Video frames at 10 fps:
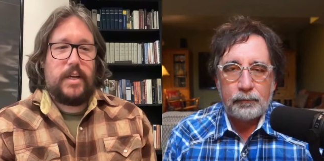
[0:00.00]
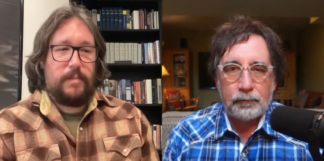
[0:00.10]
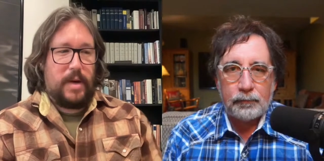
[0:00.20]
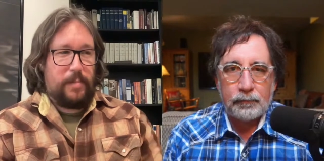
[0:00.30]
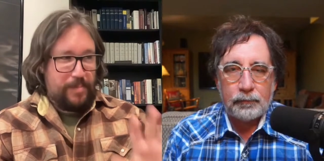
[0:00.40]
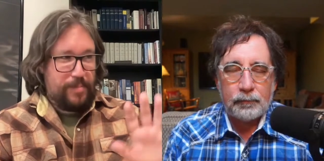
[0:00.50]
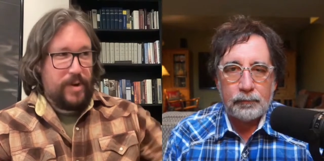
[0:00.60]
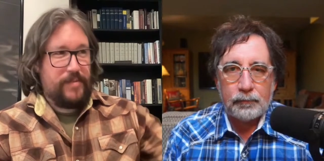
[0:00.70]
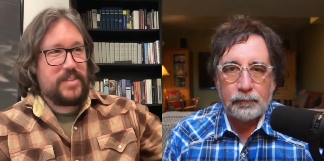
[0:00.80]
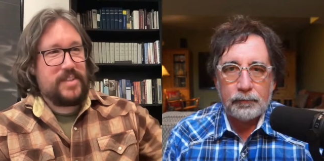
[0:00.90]
Speaker 1: in my
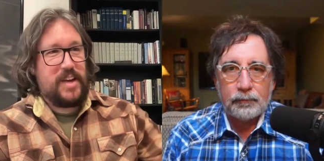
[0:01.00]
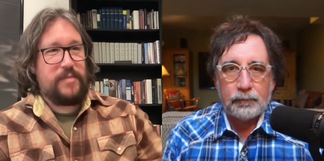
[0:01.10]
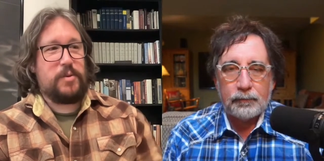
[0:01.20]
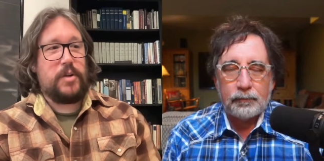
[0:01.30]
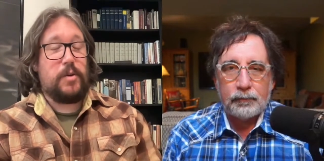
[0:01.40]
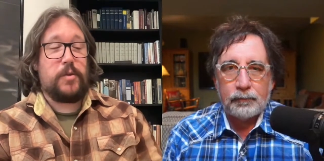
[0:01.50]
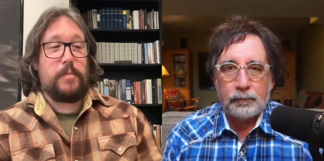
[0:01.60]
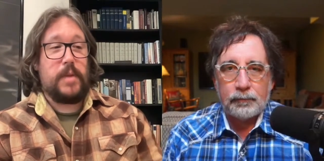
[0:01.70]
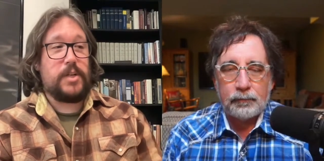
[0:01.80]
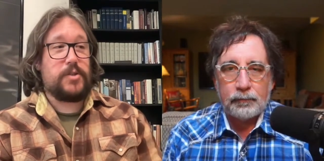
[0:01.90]
previous life doing
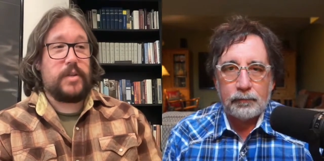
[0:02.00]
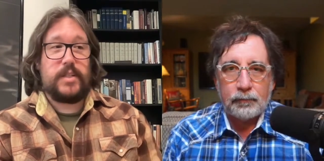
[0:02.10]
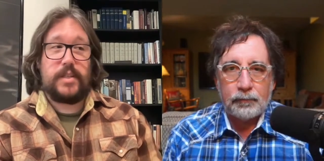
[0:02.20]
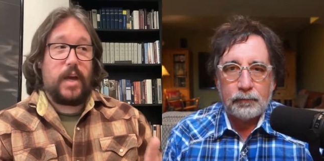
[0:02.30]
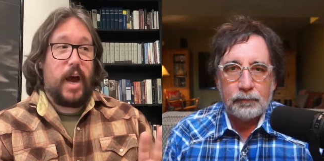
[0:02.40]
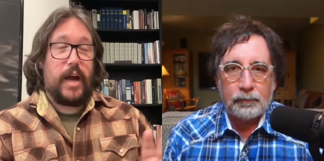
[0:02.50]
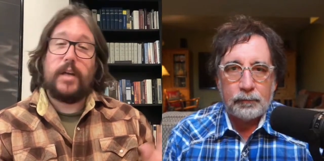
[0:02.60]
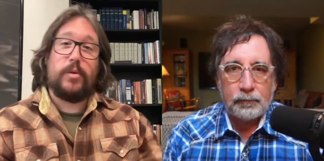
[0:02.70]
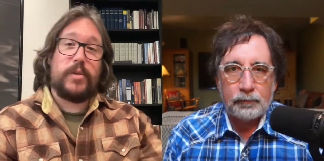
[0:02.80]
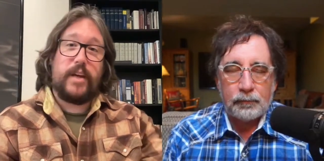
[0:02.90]
youth ministry is like I
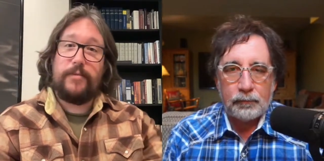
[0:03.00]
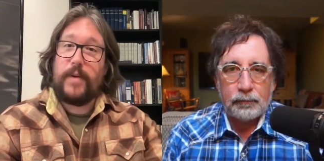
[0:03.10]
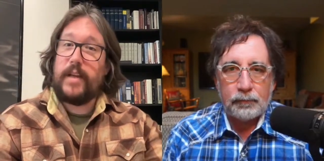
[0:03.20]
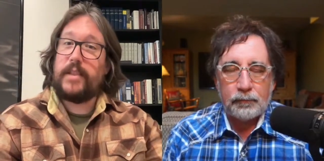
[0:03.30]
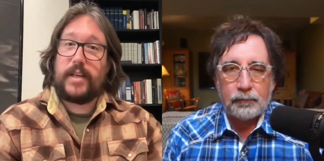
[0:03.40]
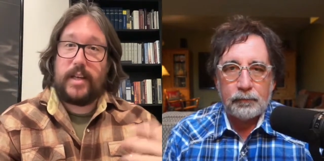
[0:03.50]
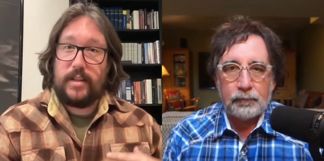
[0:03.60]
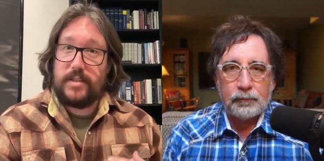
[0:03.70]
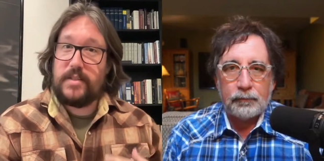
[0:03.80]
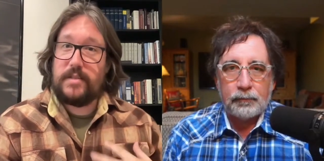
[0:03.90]
can only invite the
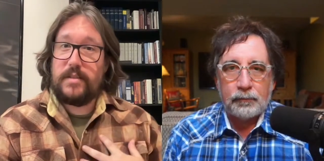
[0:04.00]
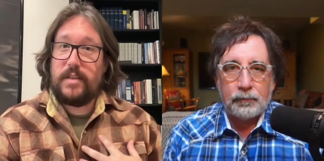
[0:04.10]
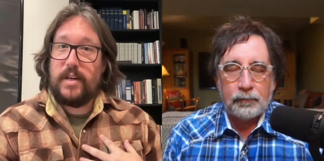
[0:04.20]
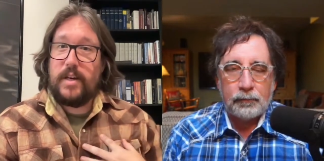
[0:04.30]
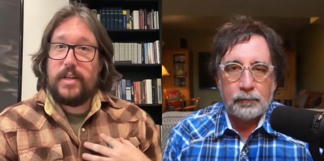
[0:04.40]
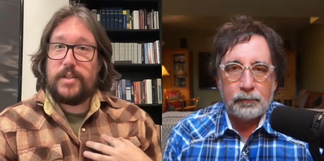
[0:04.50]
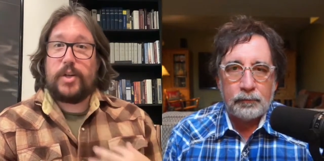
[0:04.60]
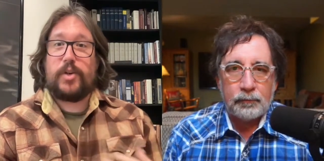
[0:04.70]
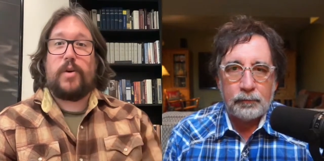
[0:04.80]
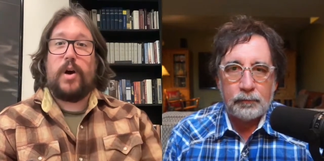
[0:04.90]
kids
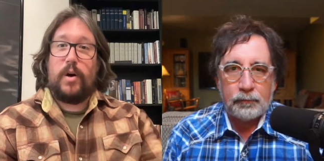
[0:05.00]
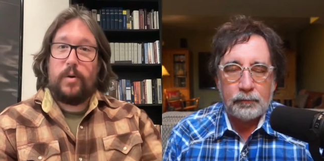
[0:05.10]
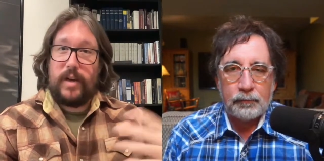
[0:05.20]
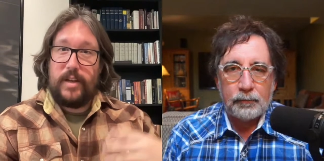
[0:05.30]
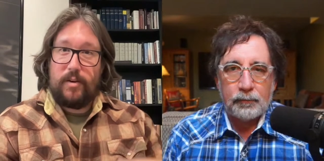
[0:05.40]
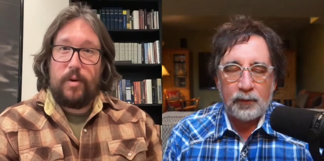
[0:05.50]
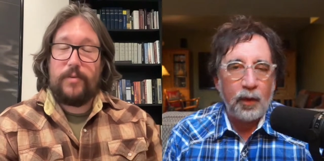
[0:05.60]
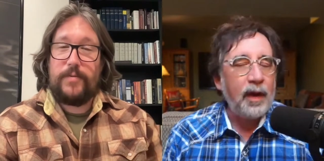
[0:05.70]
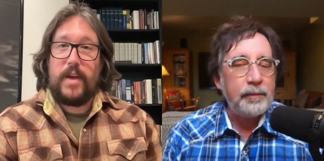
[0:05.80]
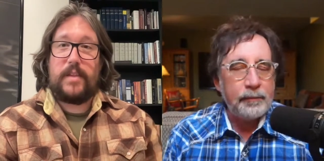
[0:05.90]
to grow in their
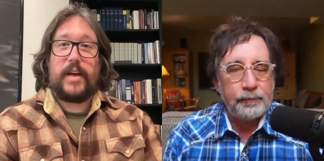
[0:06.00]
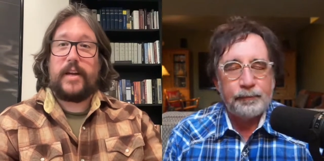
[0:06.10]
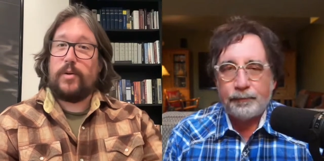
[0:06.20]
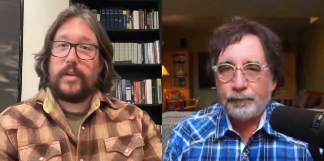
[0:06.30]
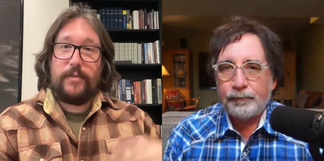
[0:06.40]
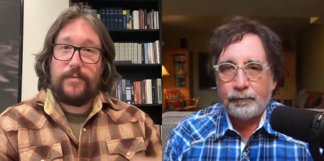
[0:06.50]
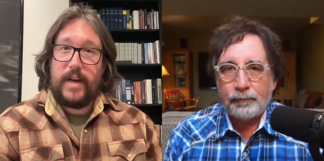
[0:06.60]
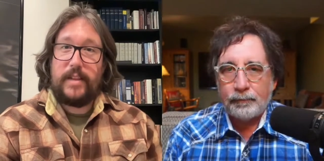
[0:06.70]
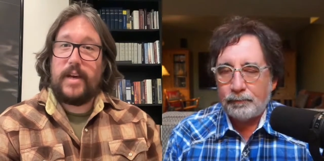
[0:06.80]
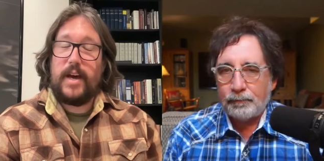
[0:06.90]
own right. faith. I can only
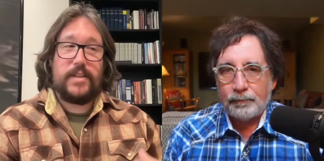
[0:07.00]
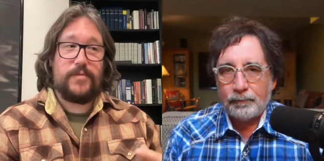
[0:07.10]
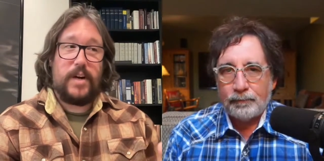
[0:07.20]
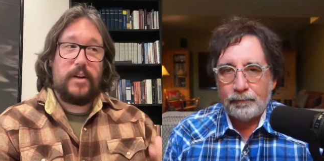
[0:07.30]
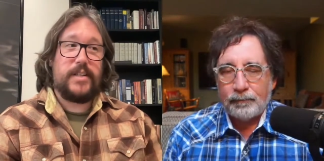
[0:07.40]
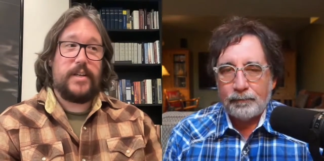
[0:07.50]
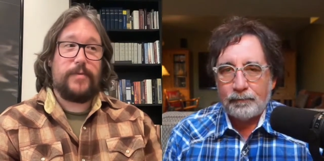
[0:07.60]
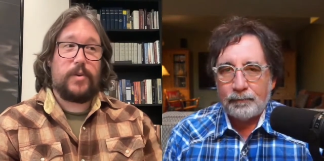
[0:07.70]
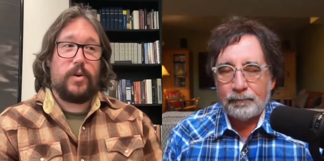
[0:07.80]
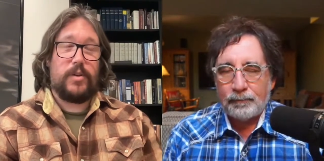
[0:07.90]
invite that. It's very
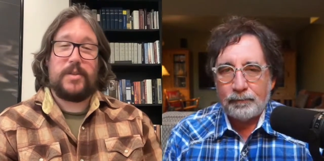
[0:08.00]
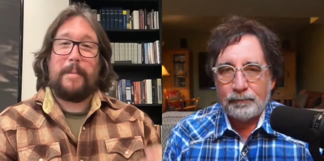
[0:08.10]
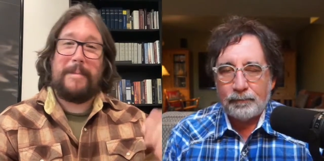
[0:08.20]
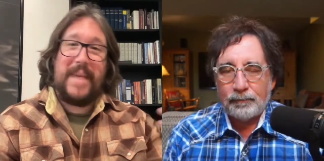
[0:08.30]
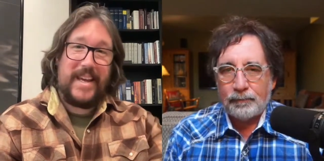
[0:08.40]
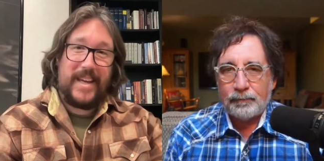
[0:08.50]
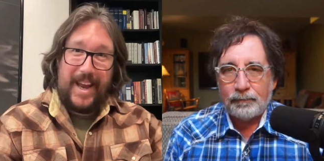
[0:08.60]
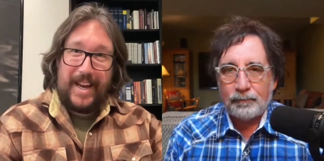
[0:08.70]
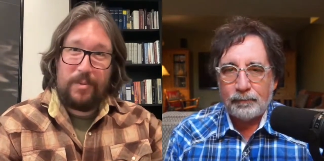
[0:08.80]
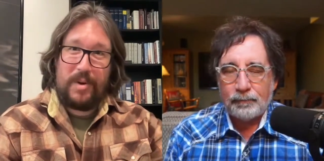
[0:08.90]
difficult to make
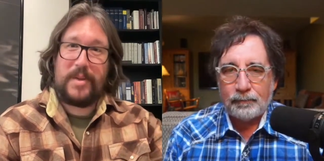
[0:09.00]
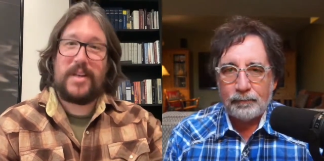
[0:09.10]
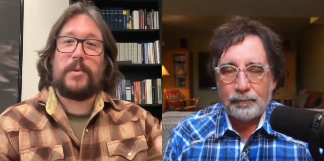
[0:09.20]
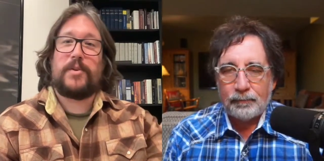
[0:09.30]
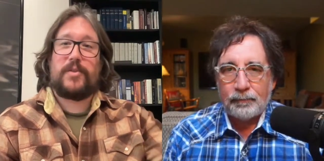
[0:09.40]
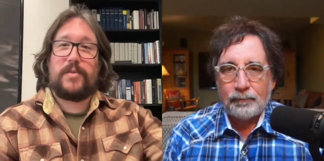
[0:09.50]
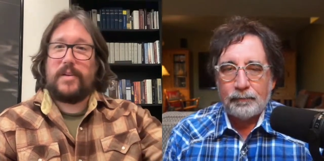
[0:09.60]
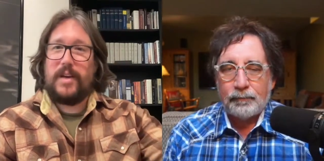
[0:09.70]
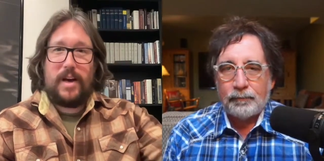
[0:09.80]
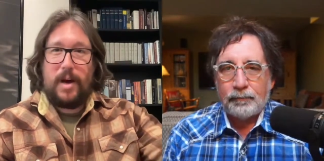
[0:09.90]
anyone become
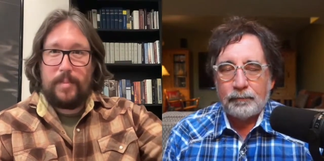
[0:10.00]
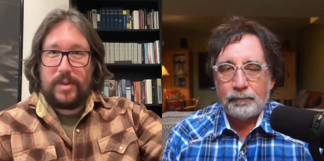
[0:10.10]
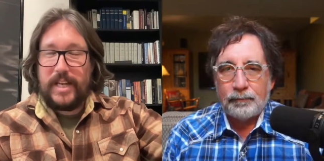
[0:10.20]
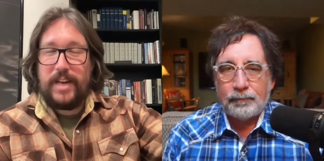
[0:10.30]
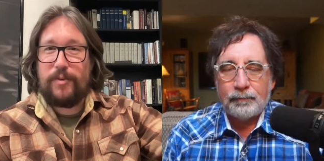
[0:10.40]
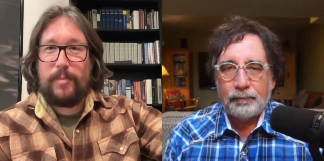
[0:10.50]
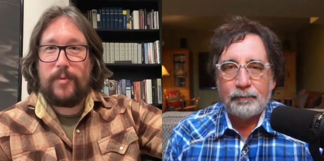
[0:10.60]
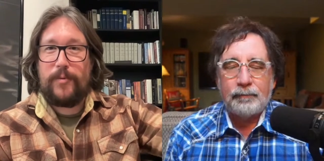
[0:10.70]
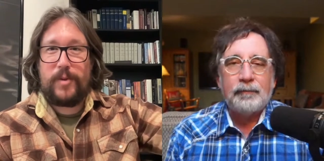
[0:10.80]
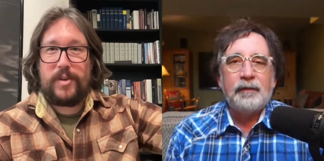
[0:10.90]
a, a believer
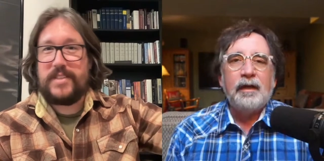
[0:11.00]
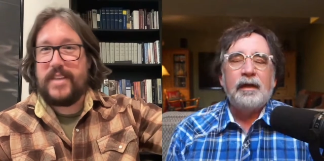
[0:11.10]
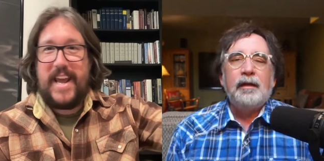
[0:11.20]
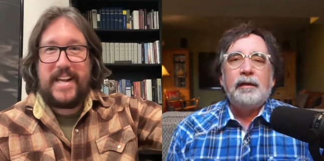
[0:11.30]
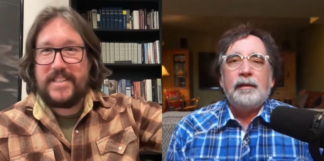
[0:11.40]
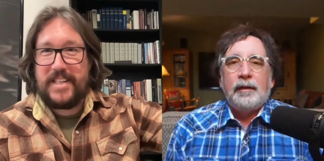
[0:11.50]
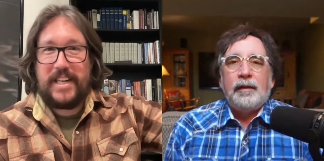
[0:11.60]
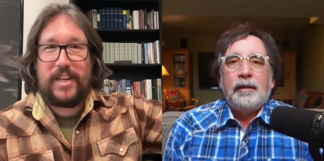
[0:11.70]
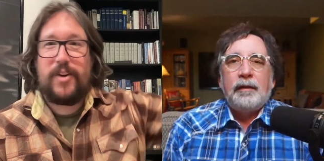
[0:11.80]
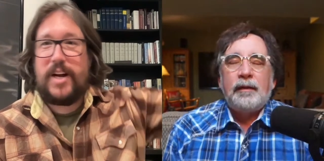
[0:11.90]
before they're
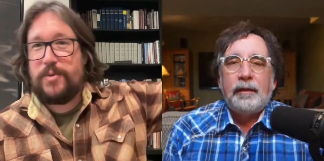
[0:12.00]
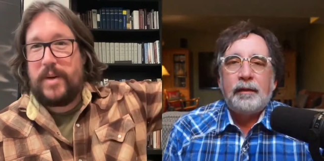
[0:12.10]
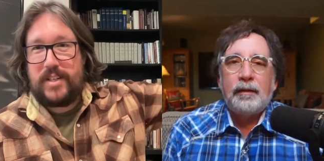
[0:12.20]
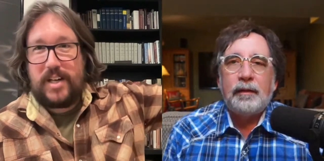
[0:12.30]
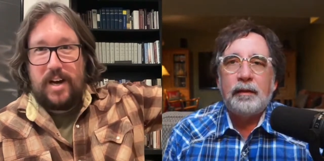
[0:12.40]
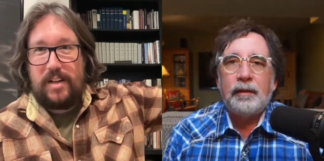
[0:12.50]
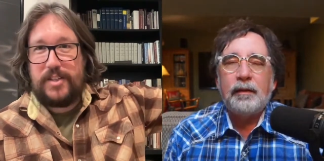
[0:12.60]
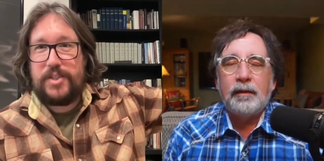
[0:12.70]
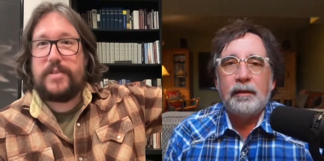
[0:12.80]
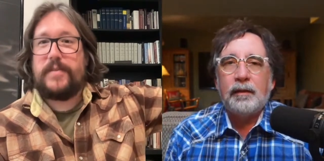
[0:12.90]
18 and graduate to
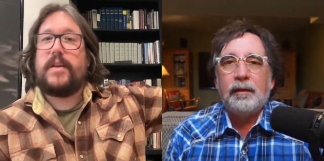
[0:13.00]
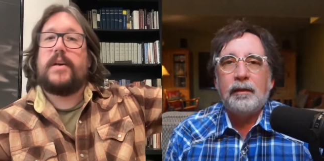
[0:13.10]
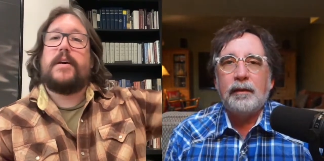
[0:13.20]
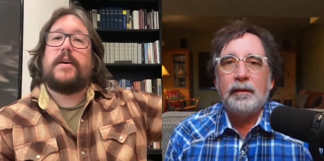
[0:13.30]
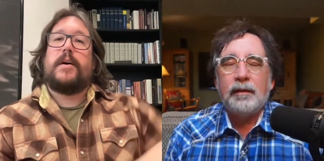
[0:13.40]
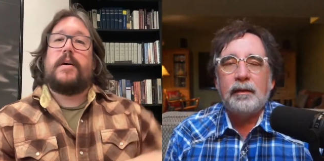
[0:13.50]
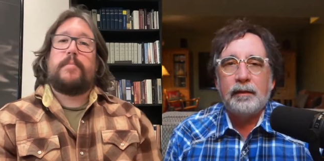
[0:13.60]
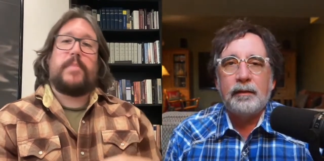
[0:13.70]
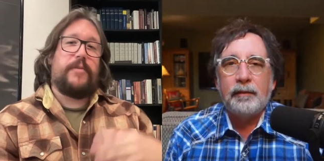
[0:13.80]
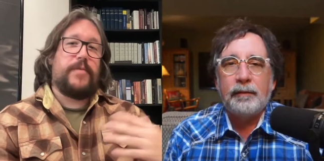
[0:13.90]
college.
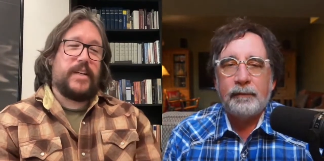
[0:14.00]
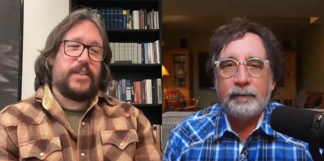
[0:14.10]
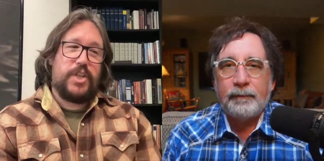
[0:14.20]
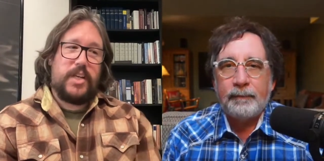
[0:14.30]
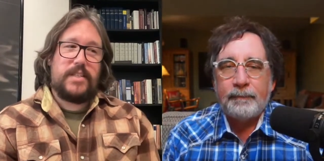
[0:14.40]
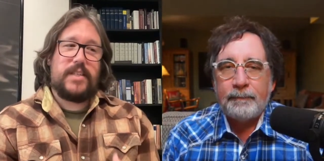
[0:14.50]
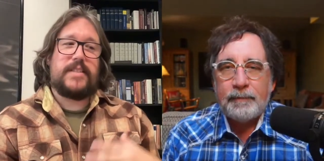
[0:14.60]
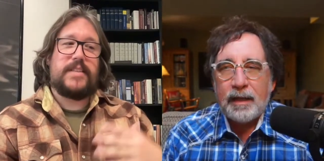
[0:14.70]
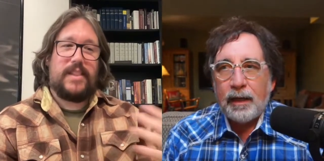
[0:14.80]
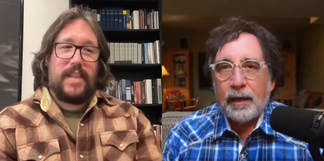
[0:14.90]
But I feel like
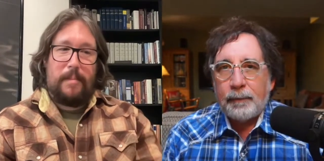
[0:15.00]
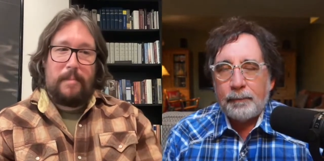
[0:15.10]
Jesus set that